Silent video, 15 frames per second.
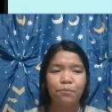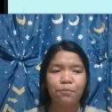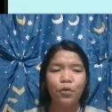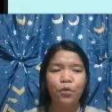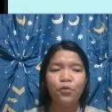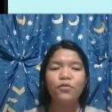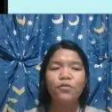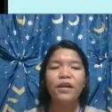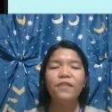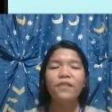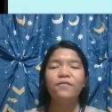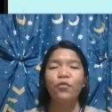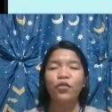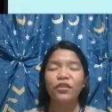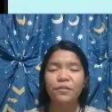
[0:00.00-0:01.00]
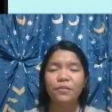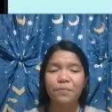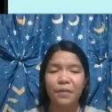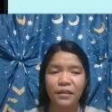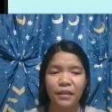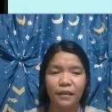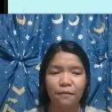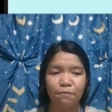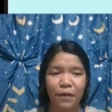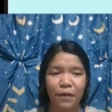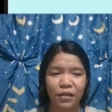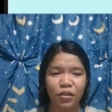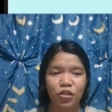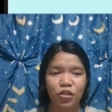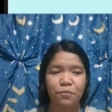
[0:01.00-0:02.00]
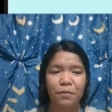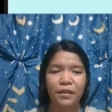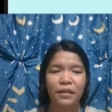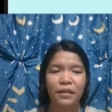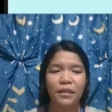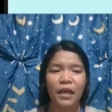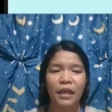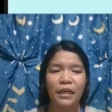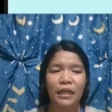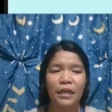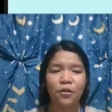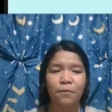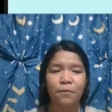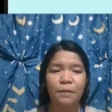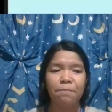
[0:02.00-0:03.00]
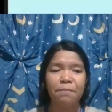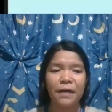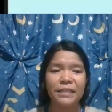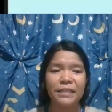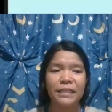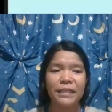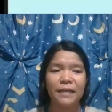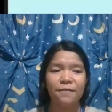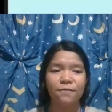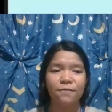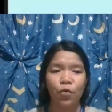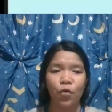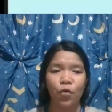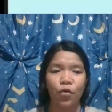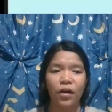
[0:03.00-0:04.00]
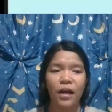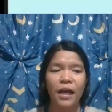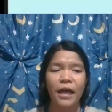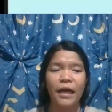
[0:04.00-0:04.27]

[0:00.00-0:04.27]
Both reinforcement and punishment can either be positive or